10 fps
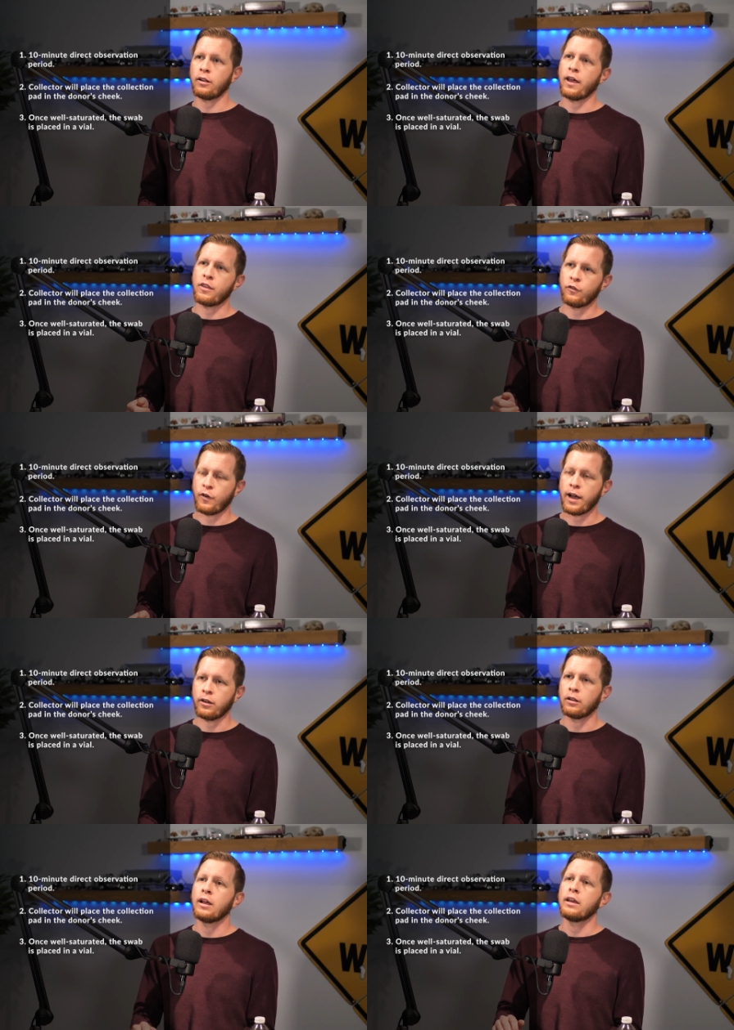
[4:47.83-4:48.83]
and the
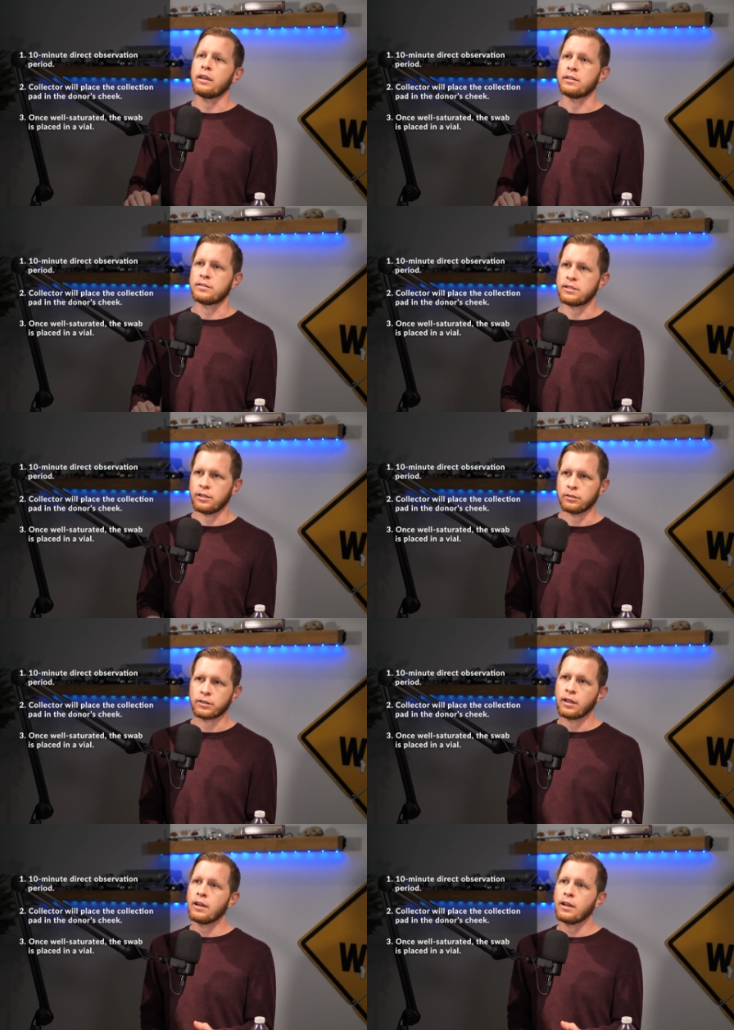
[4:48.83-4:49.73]
vial is sealed.